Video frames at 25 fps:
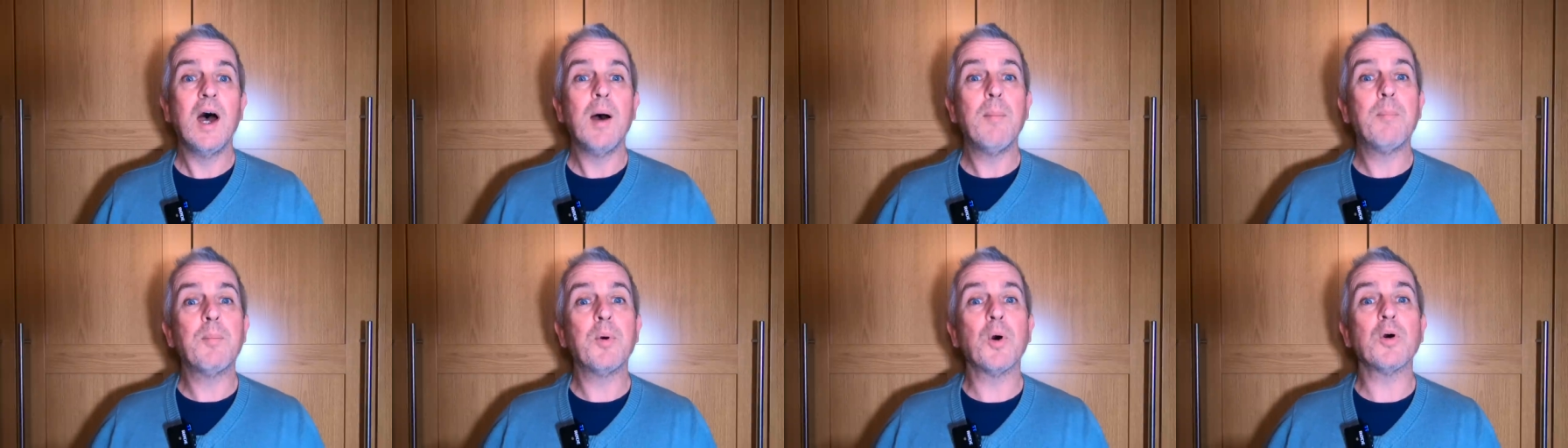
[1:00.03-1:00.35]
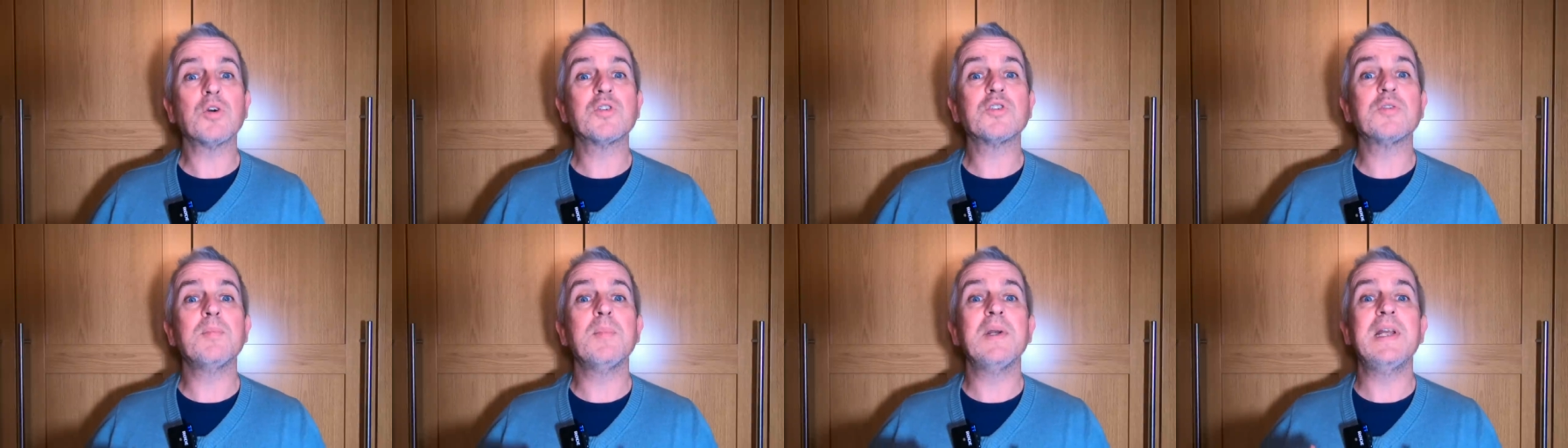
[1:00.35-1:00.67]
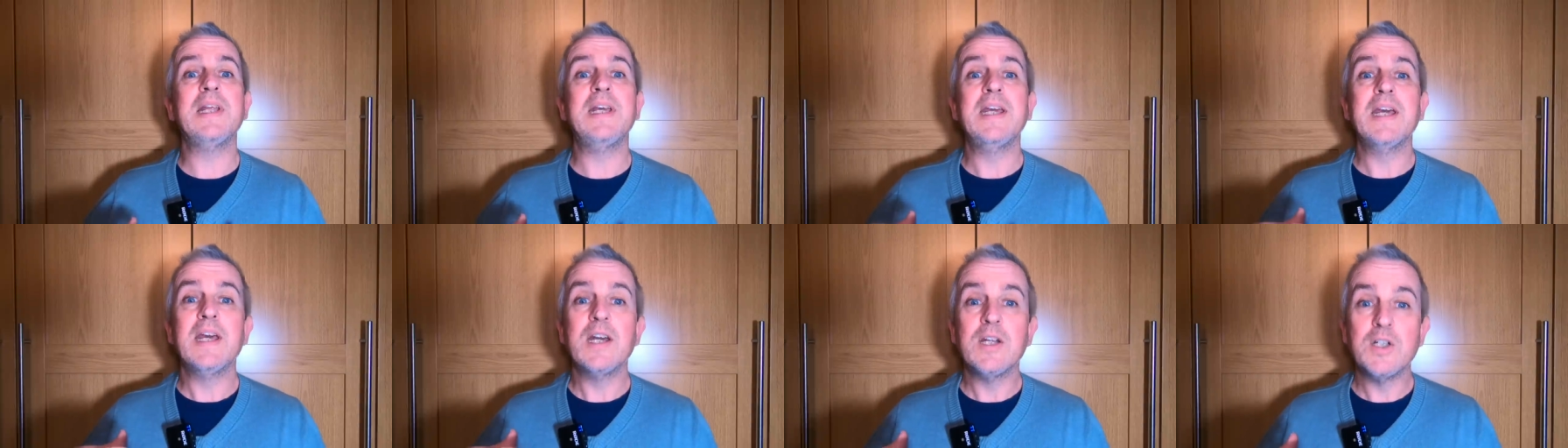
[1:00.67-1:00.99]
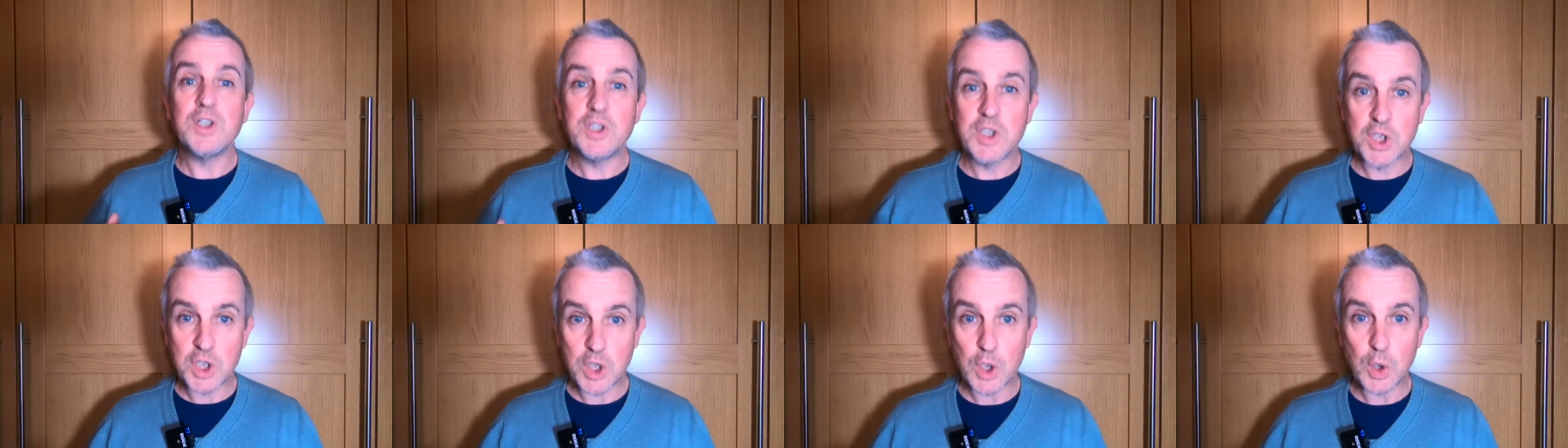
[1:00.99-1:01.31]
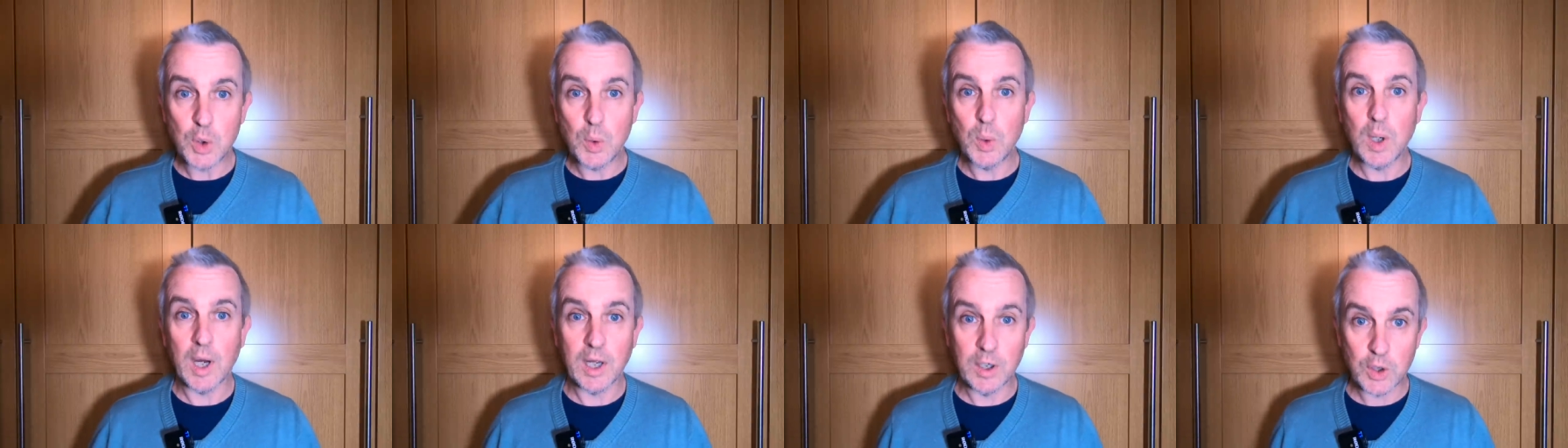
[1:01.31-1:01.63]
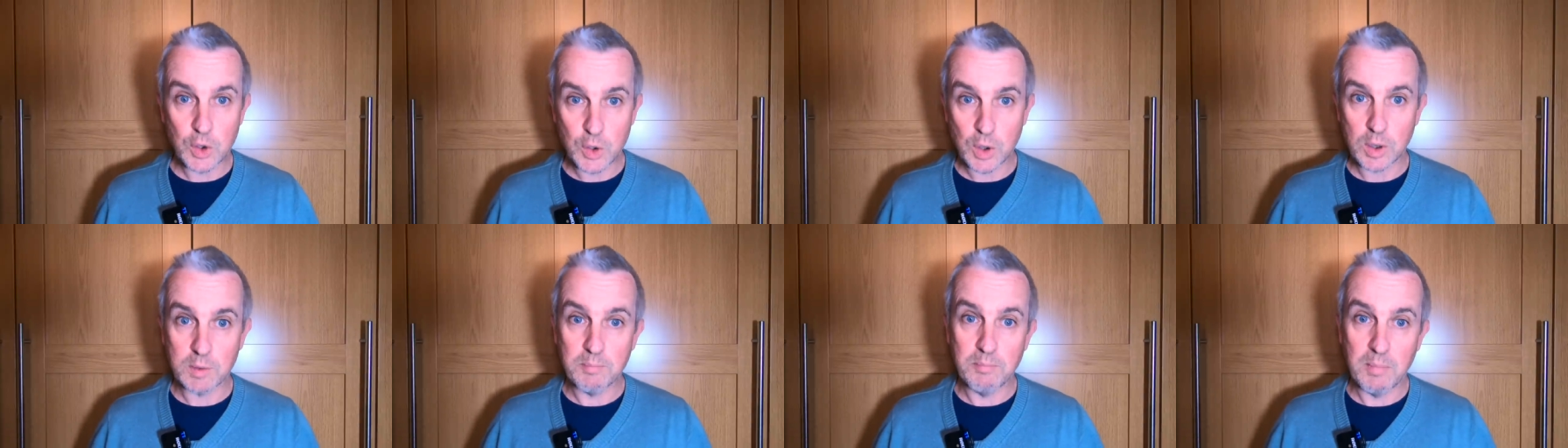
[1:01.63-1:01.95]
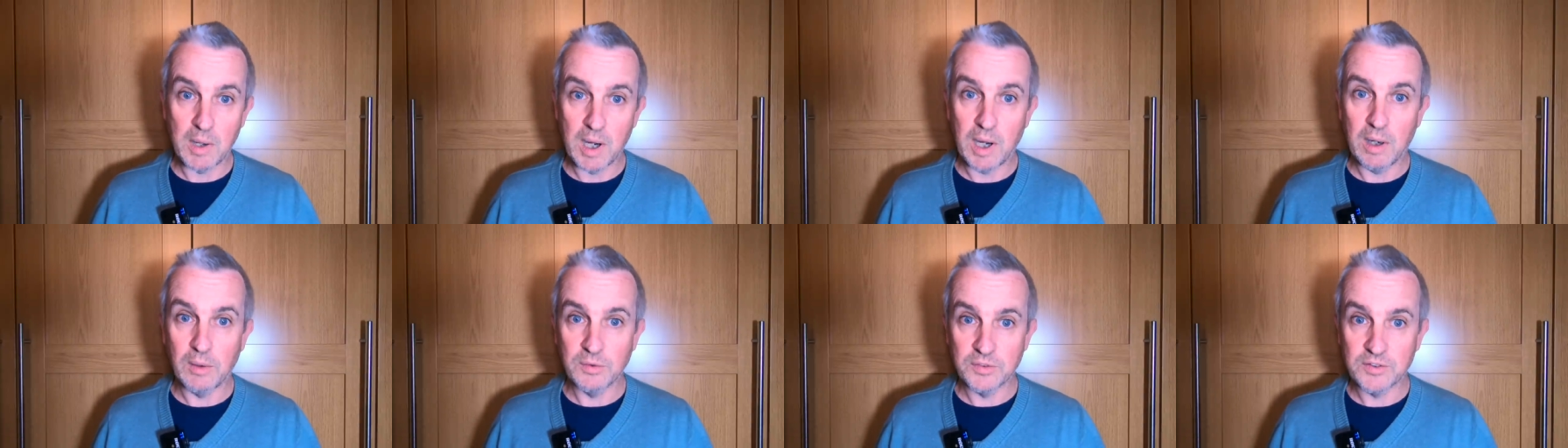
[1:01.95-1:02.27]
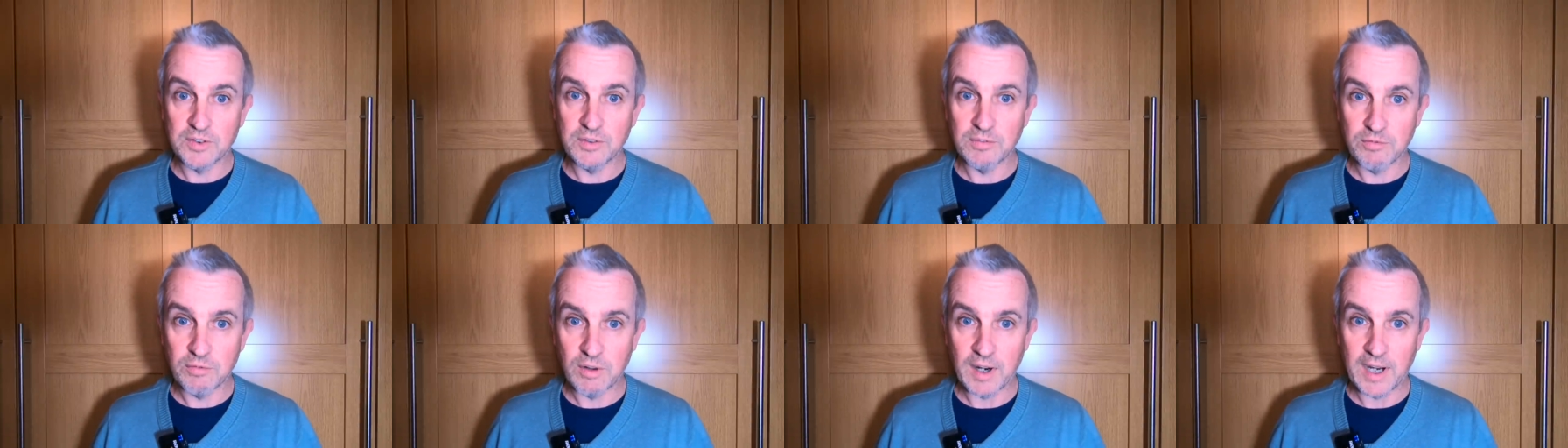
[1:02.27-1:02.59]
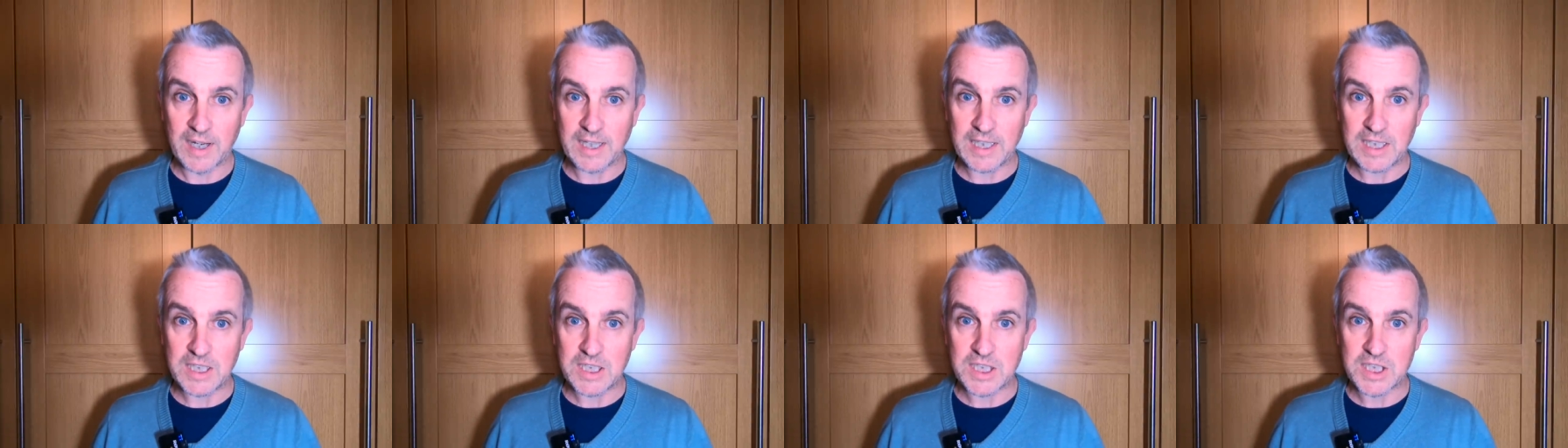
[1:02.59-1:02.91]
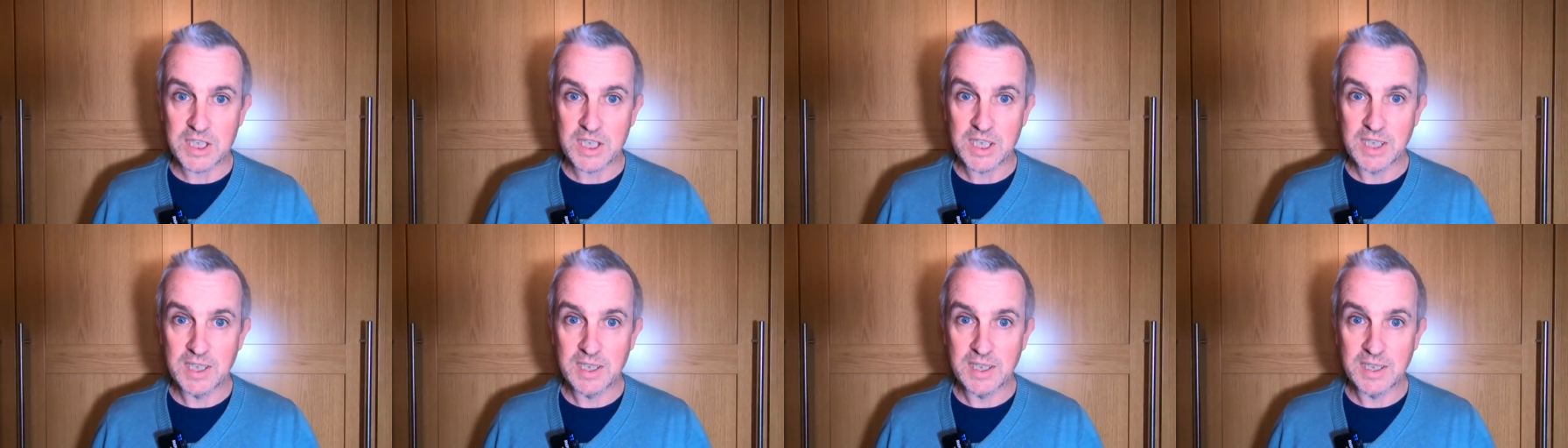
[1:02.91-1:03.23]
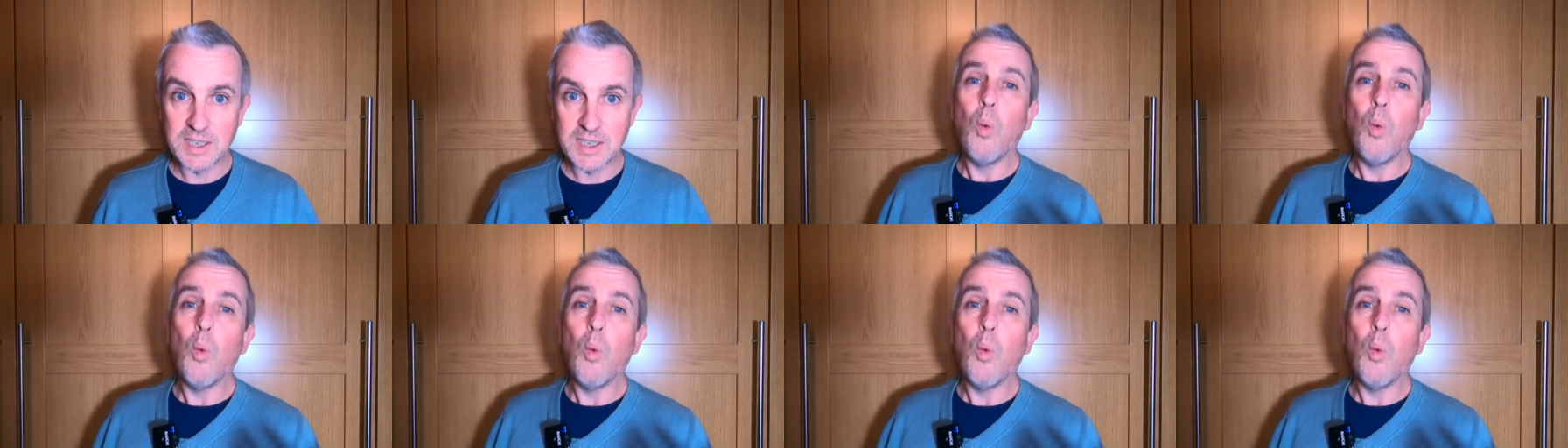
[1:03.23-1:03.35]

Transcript: approximately 200 miles of range.